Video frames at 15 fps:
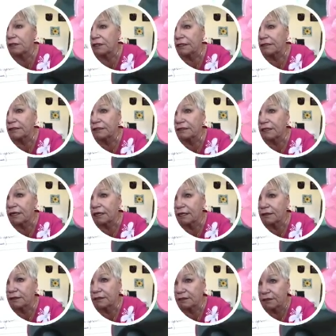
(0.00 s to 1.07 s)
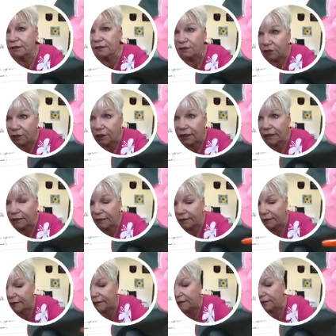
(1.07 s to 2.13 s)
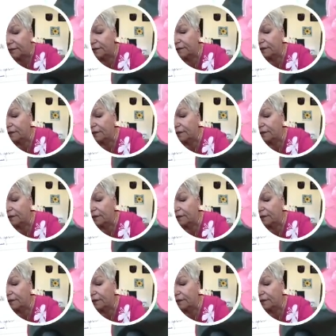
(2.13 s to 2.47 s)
lace. It's going to look like lace.